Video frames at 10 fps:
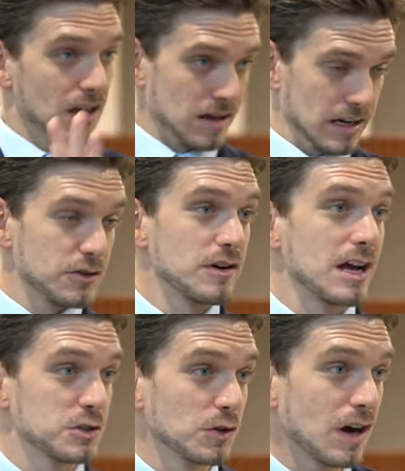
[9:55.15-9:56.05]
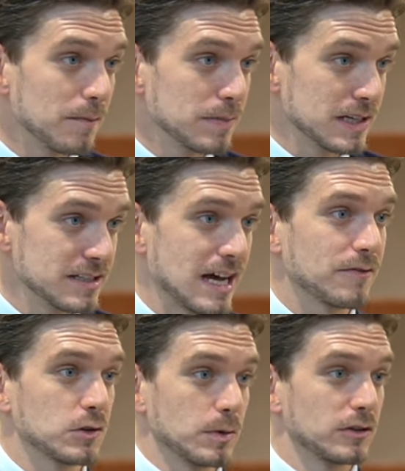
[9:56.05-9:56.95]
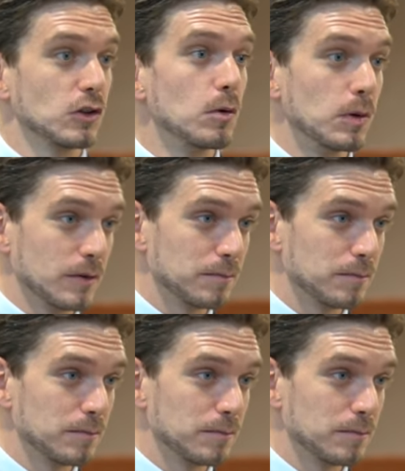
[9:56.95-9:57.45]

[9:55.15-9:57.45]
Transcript: uh, international companies after with global